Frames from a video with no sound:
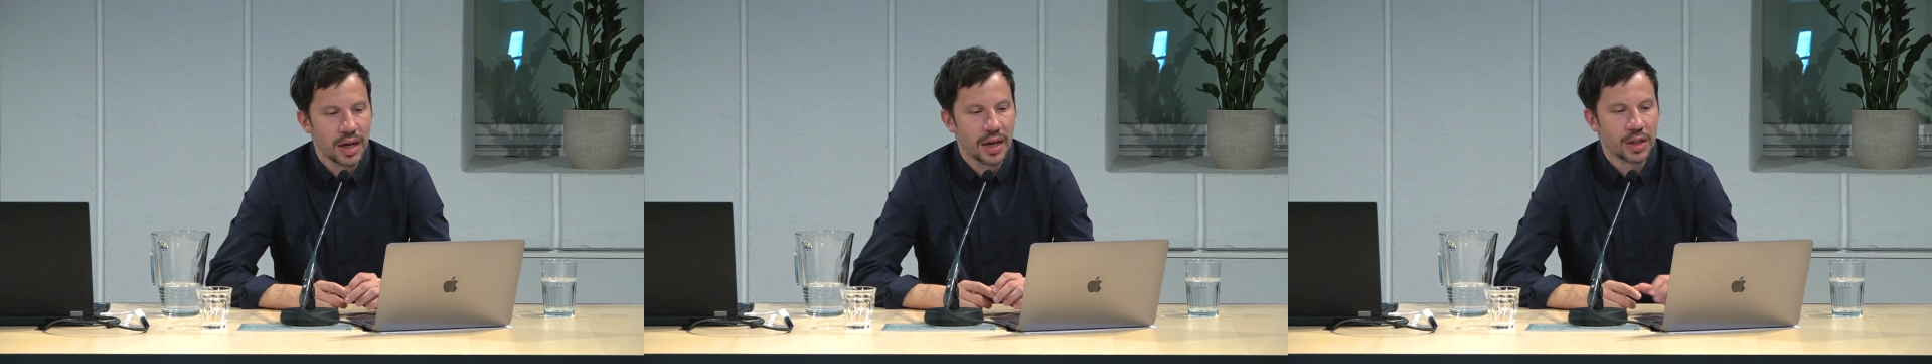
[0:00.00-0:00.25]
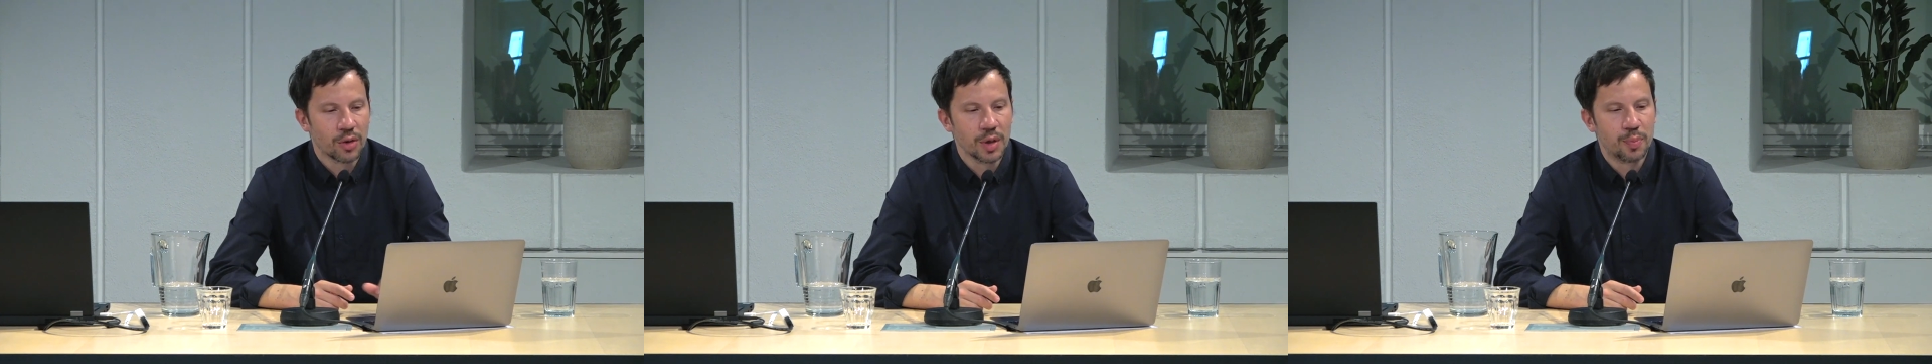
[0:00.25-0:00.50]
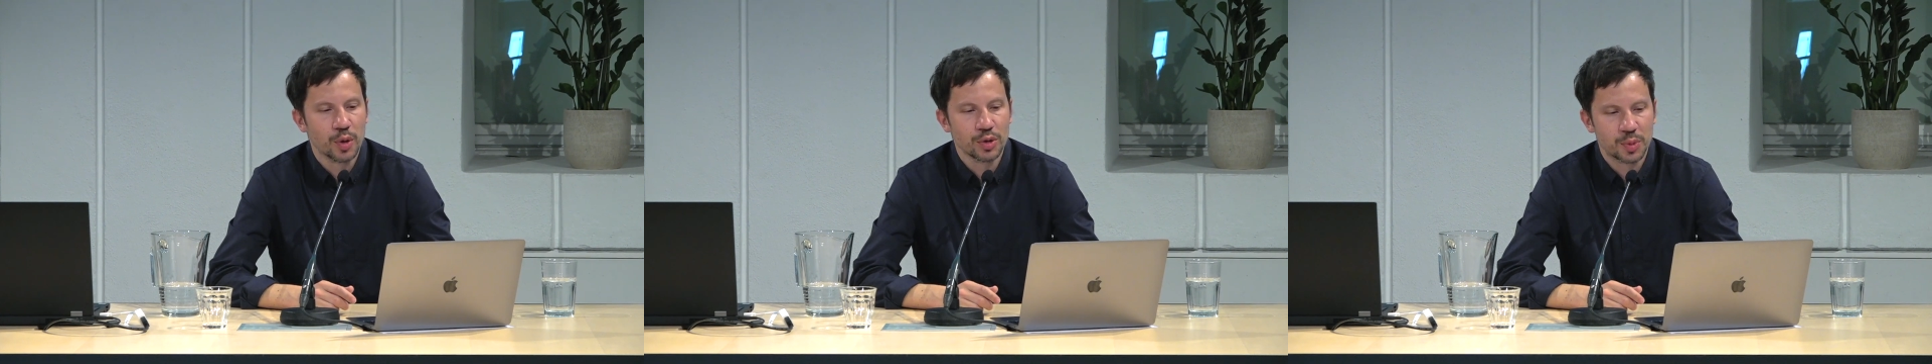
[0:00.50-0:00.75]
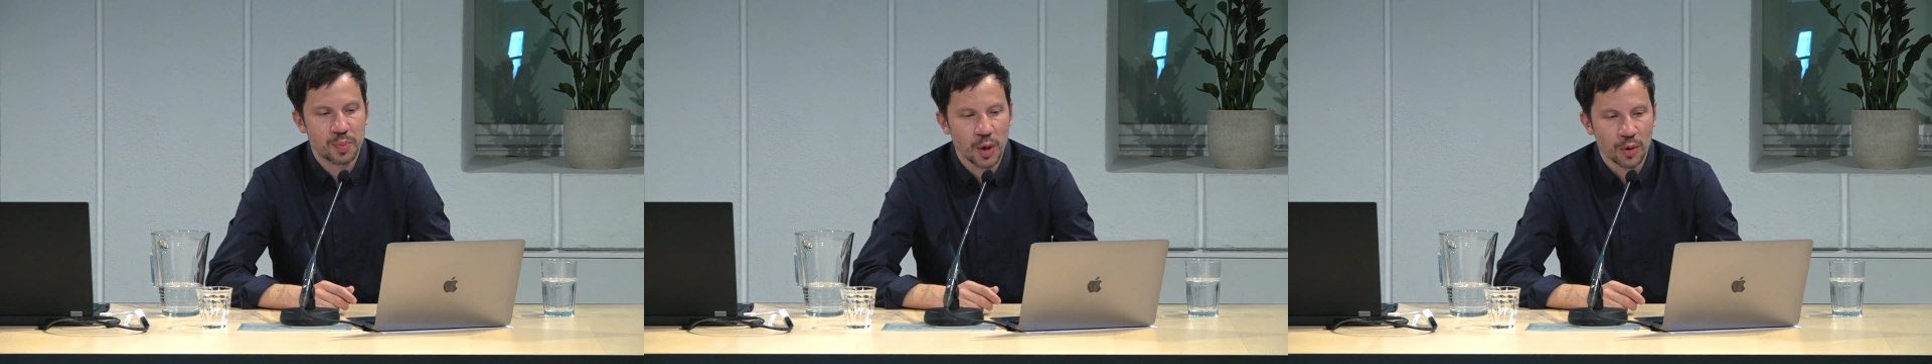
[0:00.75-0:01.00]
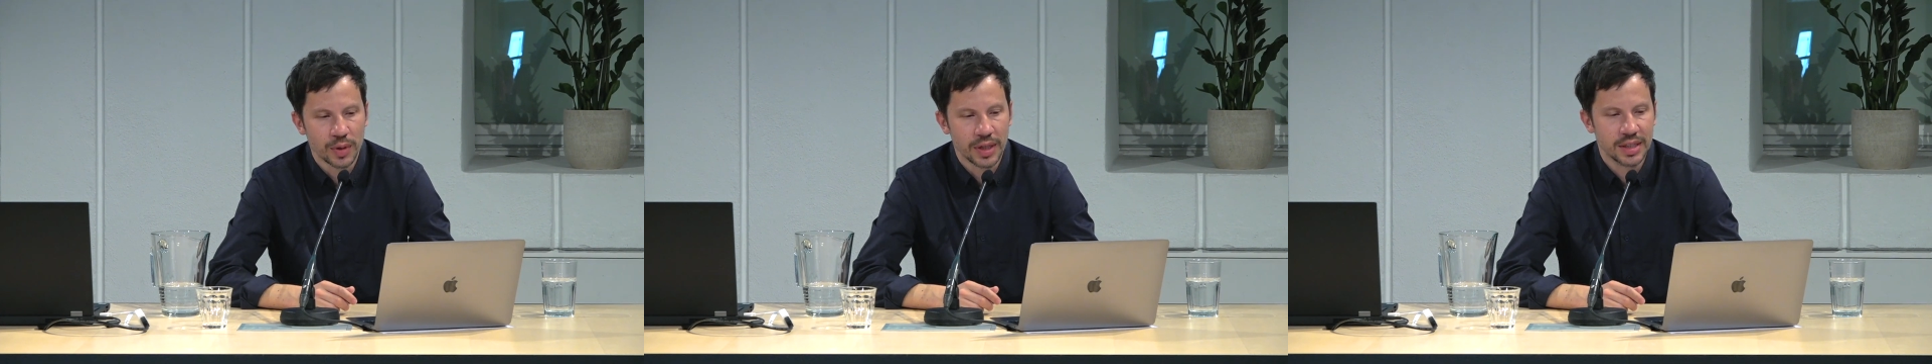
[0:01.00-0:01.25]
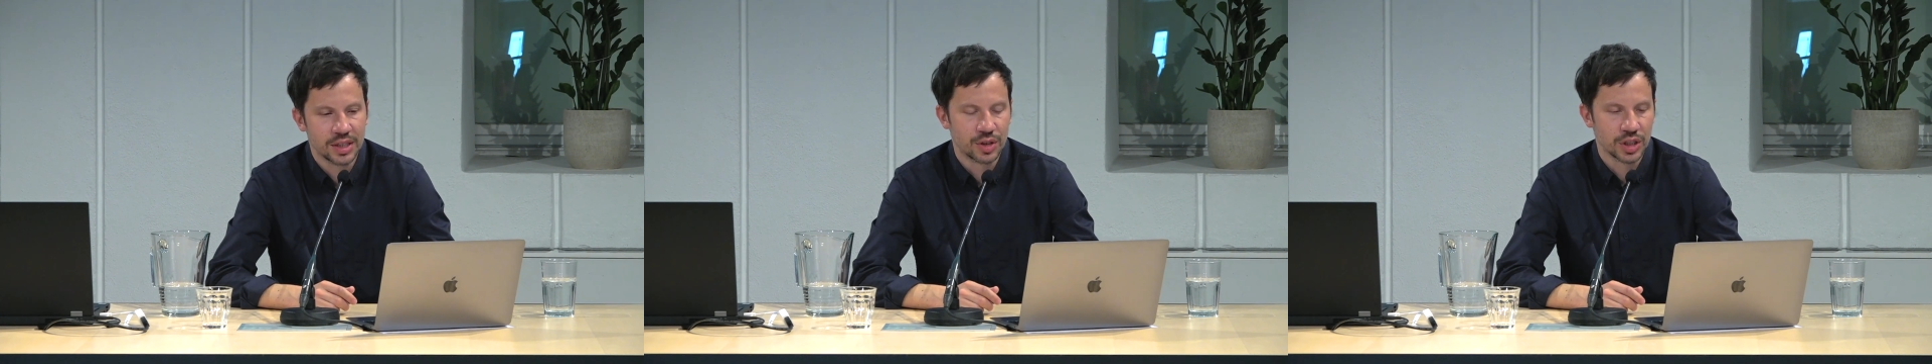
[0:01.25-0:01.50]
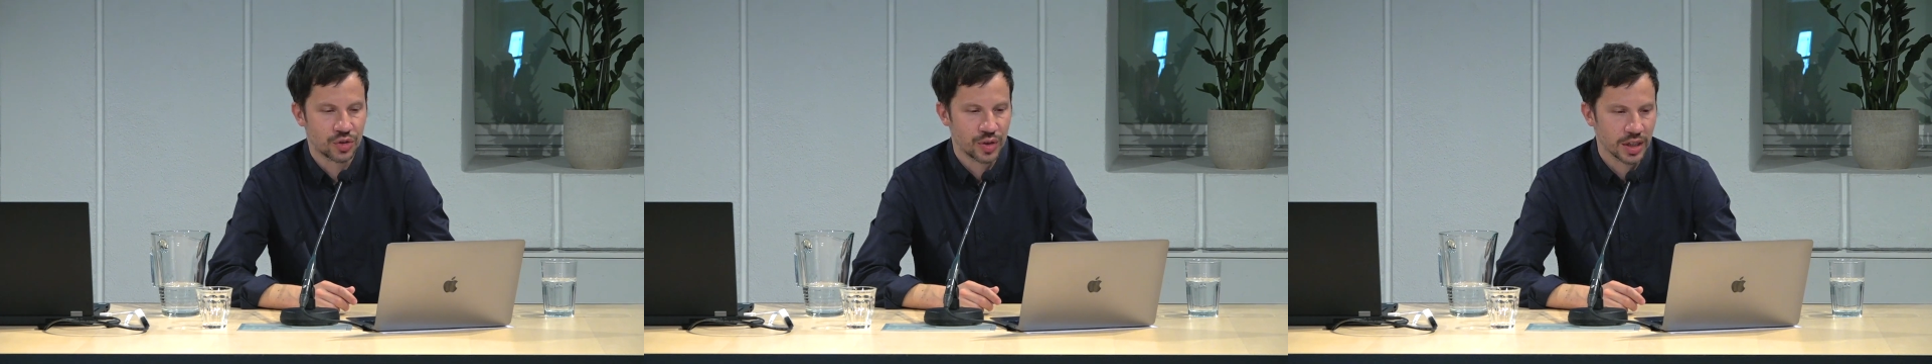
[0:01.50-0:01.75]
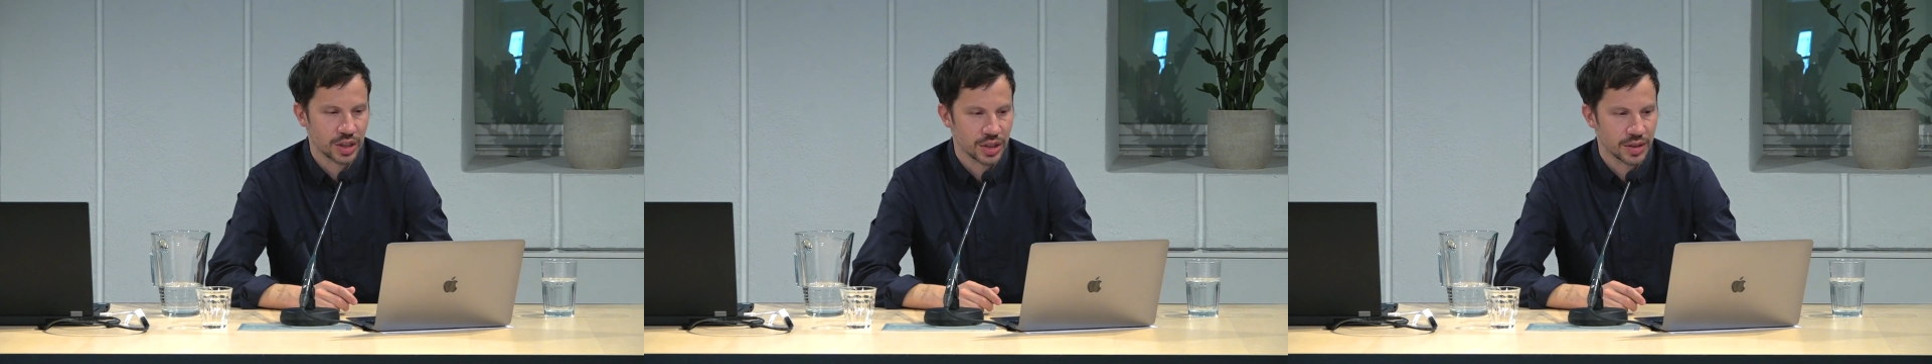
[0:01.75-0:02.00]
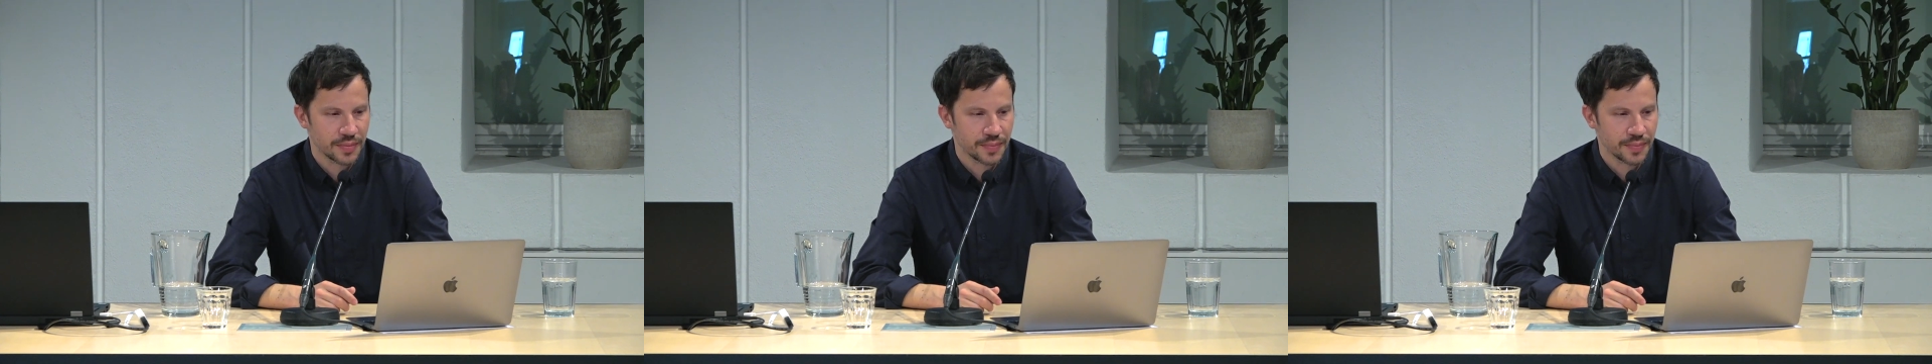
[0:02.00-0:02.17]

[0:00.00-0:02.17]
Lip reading: and only postpone its destruction.